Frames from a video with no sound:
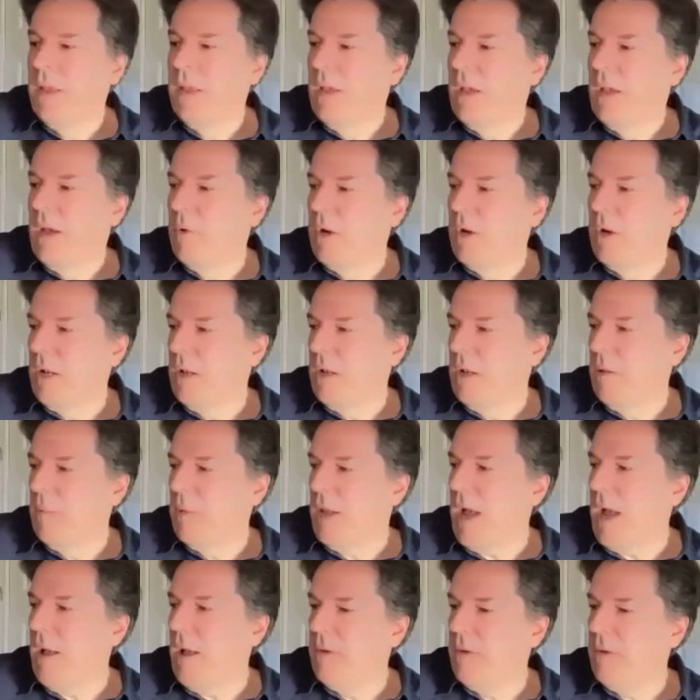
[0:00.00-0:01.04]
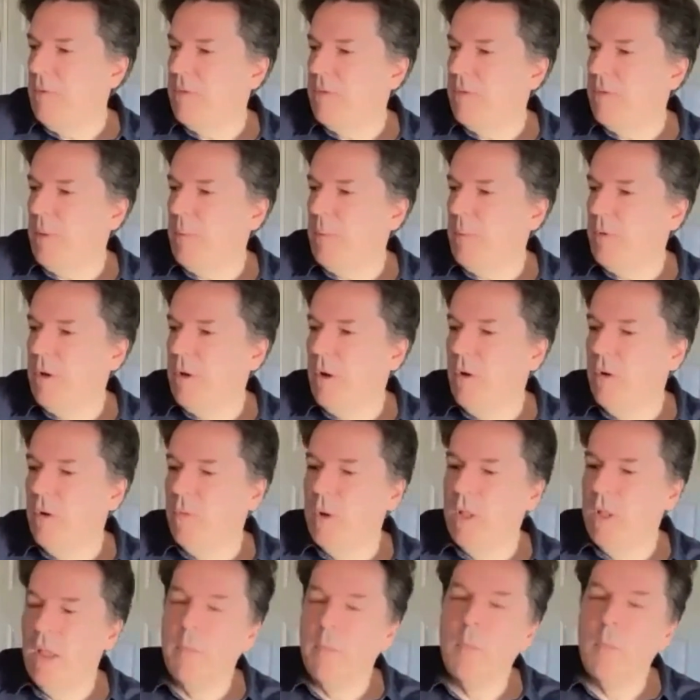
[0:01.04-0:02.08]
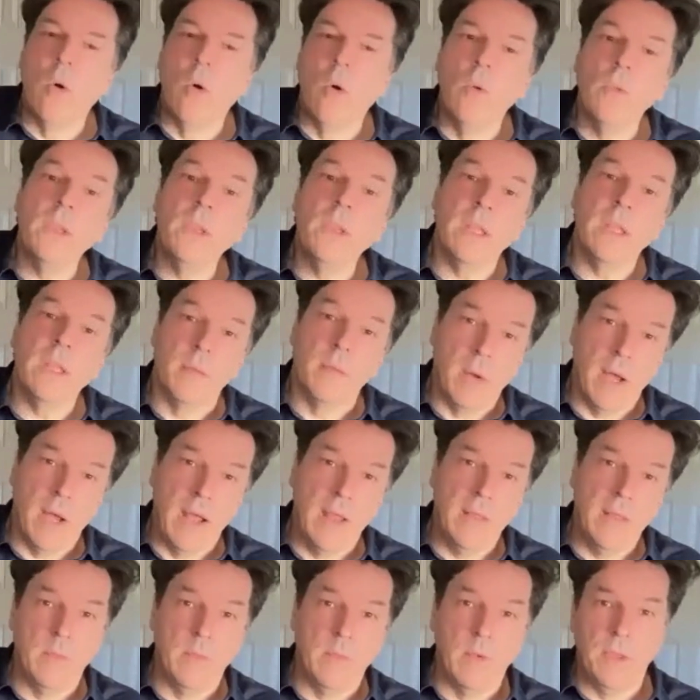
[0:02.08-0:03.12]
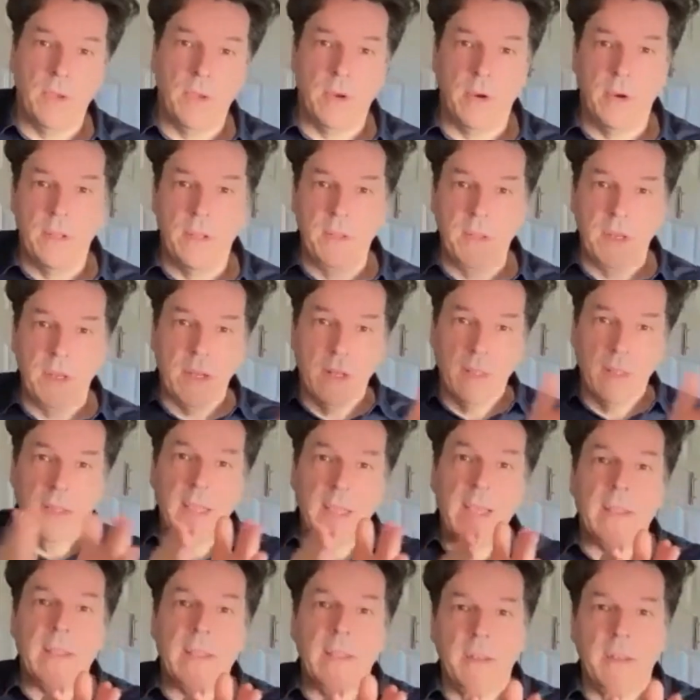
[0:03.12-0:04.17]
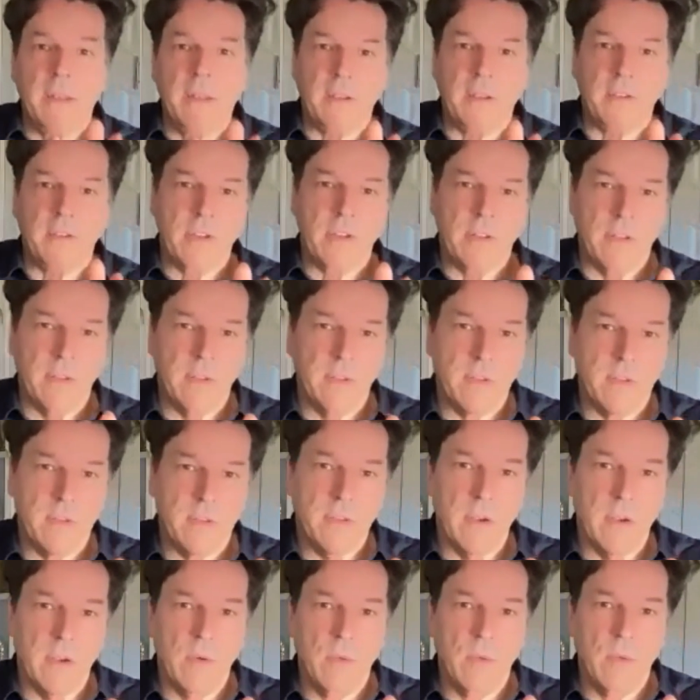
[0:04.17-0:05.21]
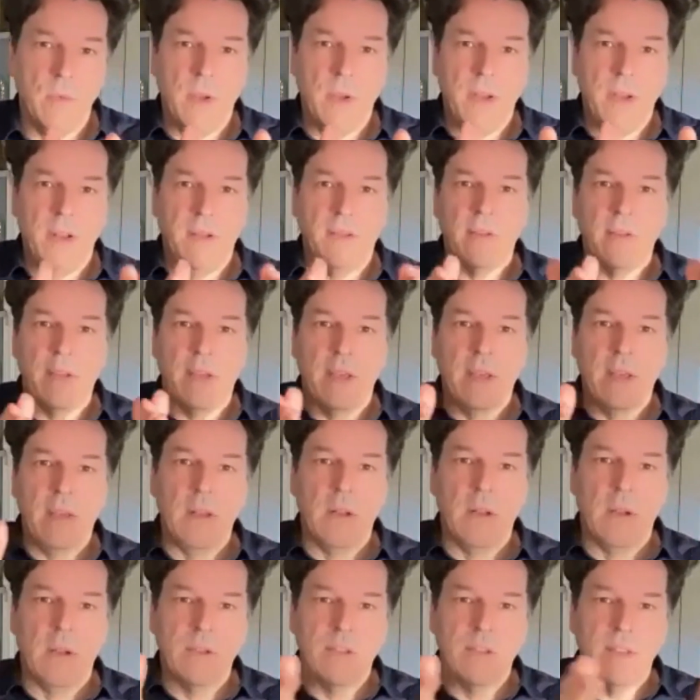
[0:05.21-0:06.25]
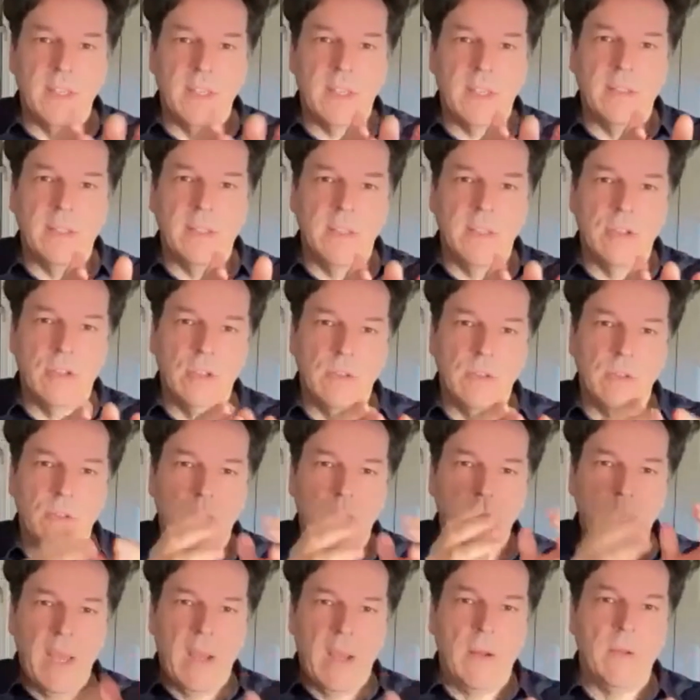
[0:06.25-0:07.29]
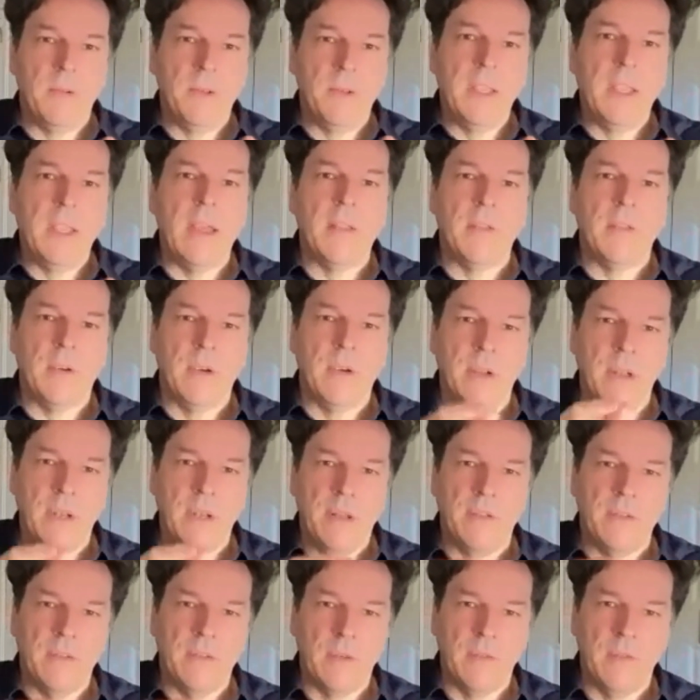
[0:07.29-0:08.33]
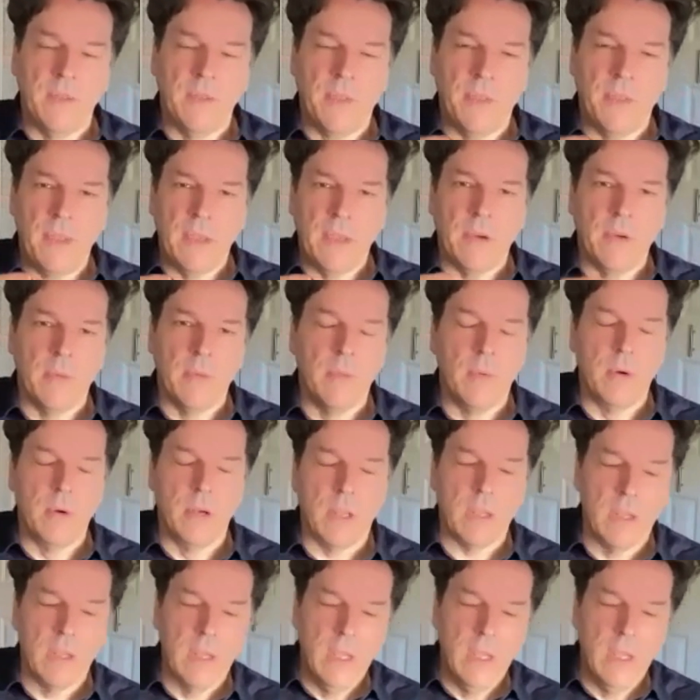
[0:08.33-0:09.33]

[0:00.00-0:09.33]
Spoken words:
And what ended up happening was people go, well, I'm only going to buy them when they're in the collected editions. So when it's like, you know, 6 issues bound together in a sort of a thicker book.